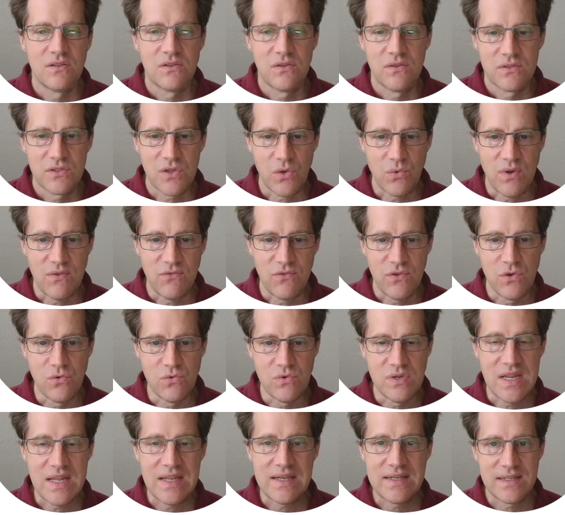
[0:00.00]
So if you
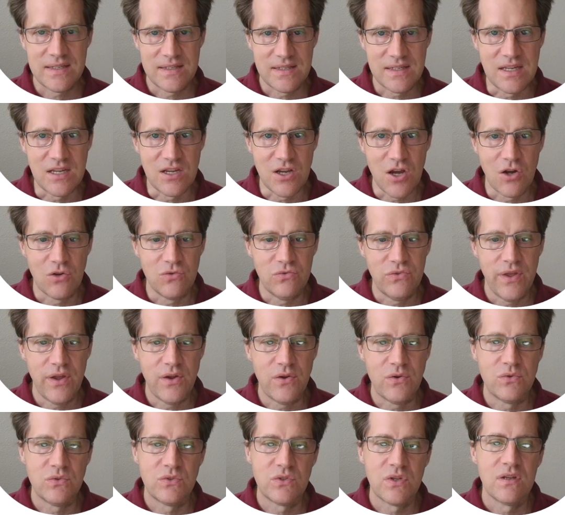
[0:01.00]
need to decode
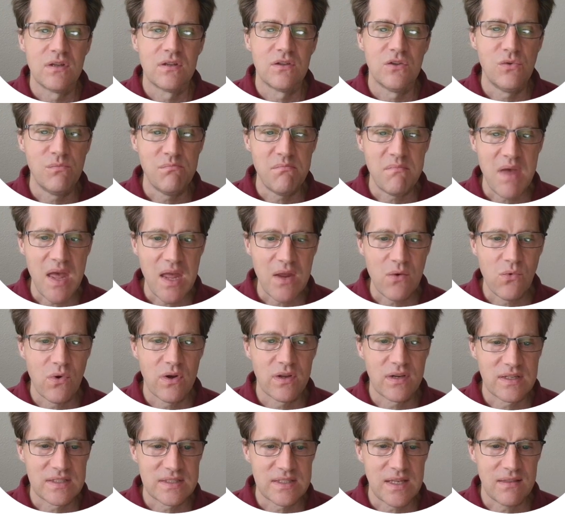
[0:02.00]
those, you may
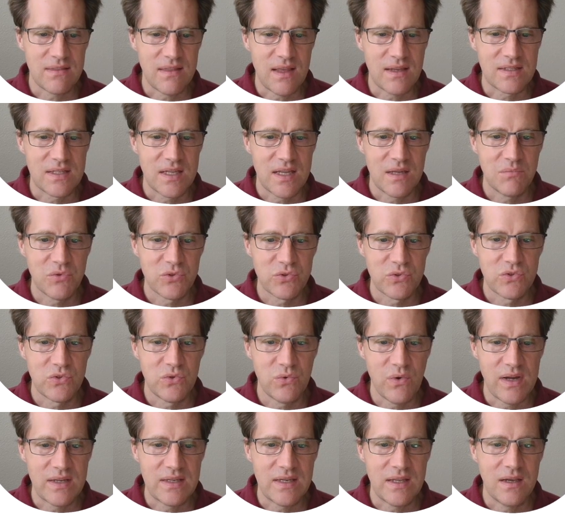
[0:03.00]
want to set that table
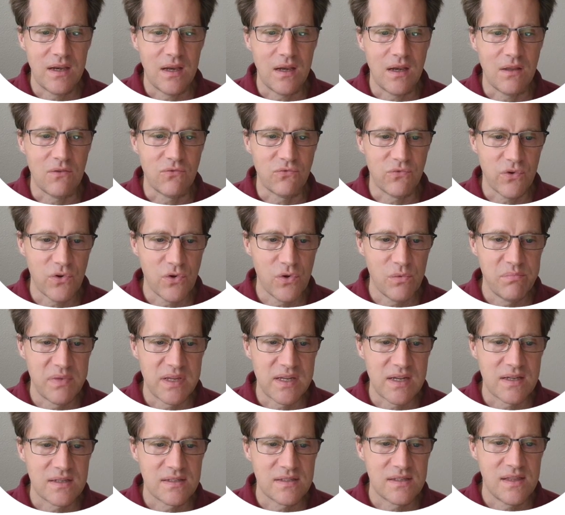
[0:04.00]
to identity full
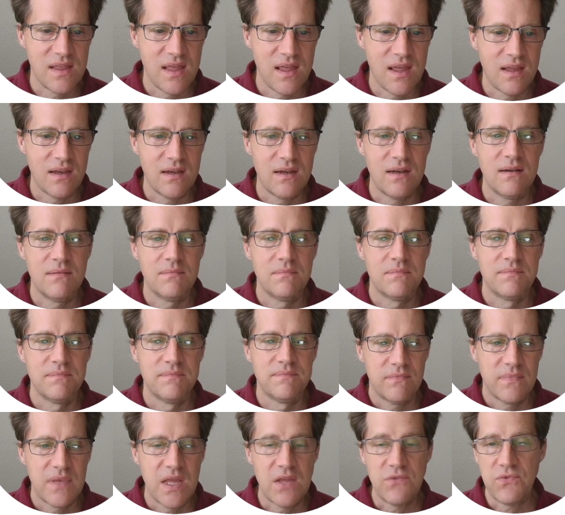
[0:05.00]
because then
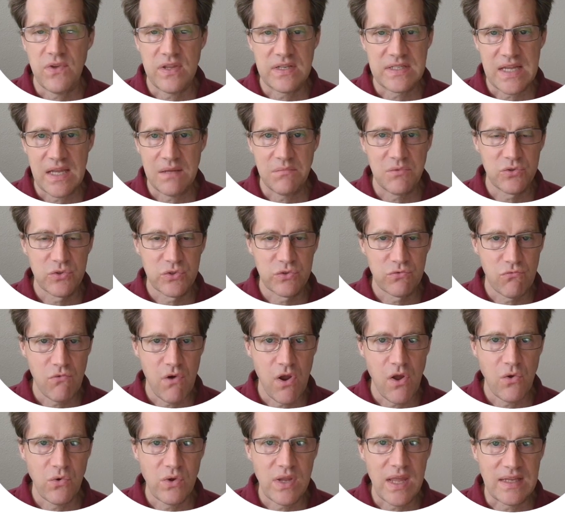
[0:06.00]
if a table's
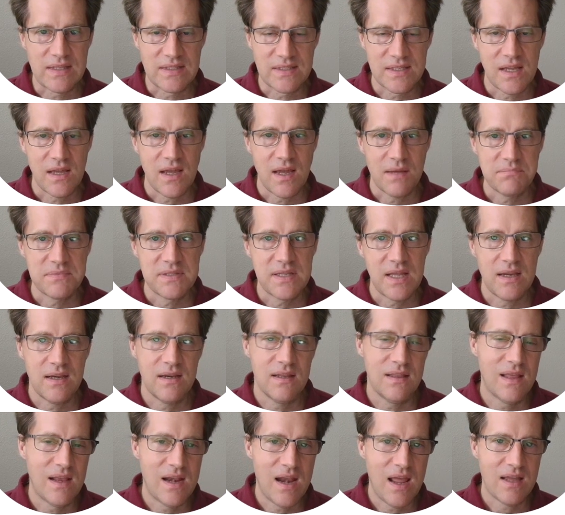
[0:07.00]
row gets
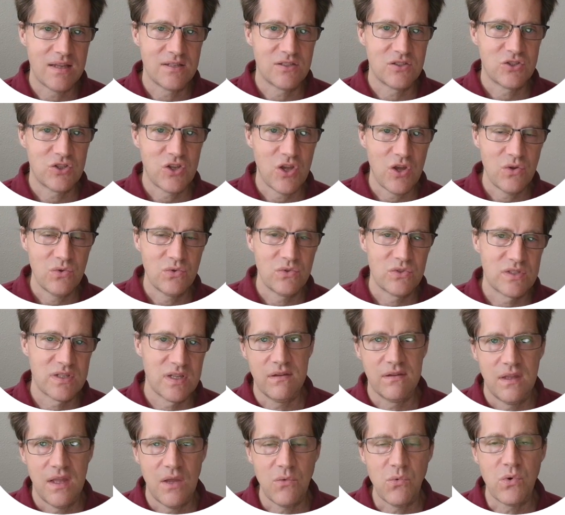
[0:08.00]
updated that has toast,
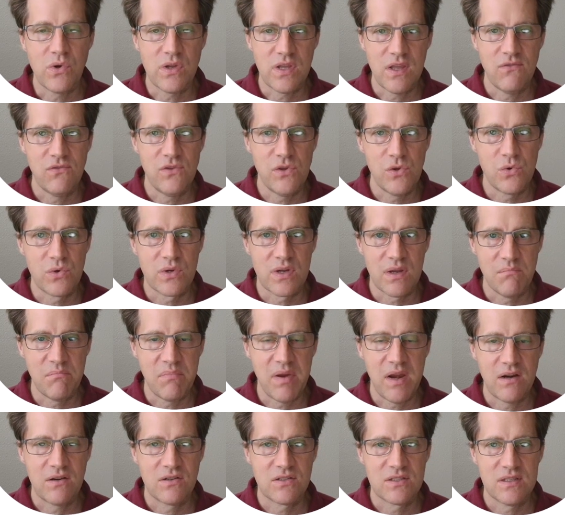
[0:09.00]
it will give you a
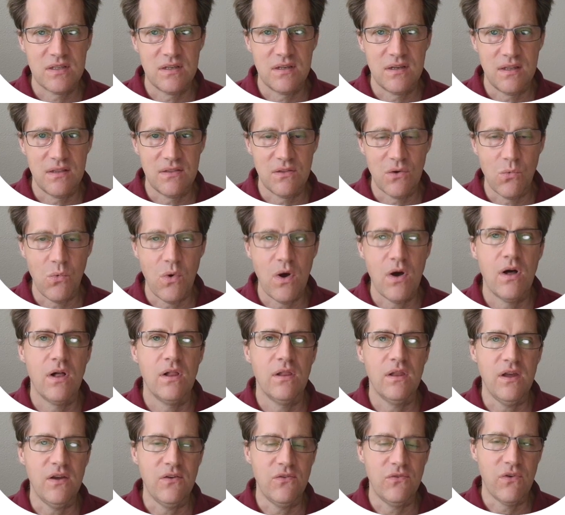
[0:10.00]
comparison in the
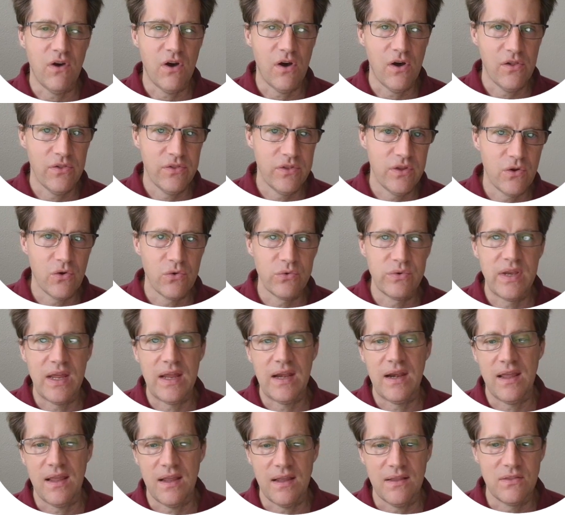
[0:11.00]
WAL of all the old
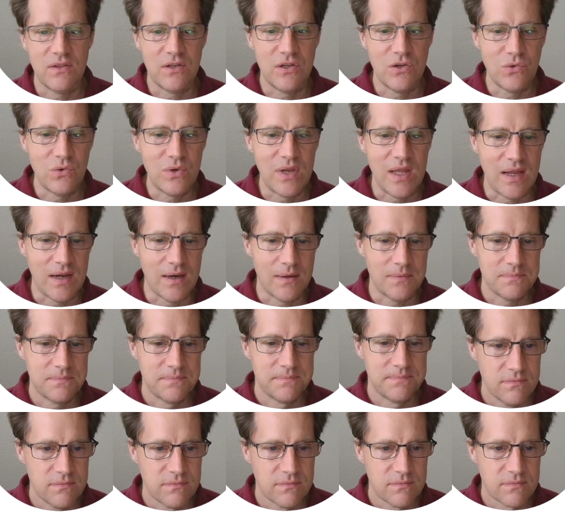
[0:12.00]
data and the new data.
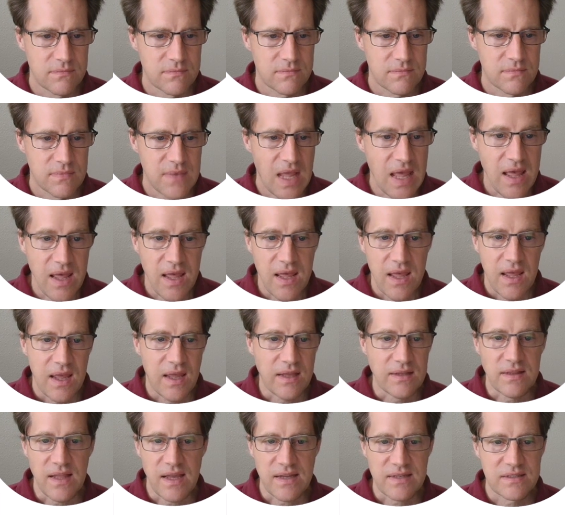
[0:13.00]

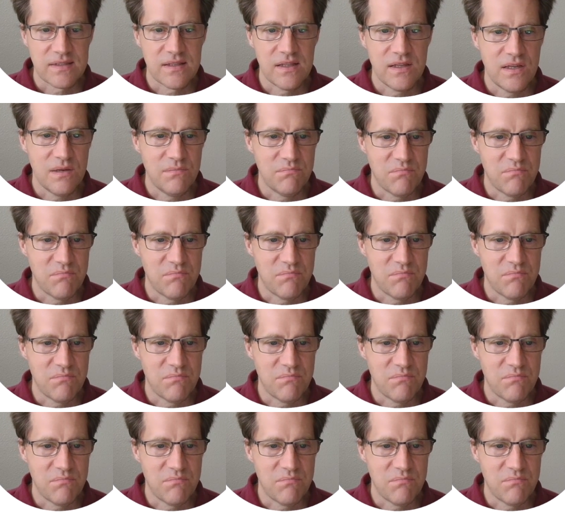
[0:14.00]
And lastly,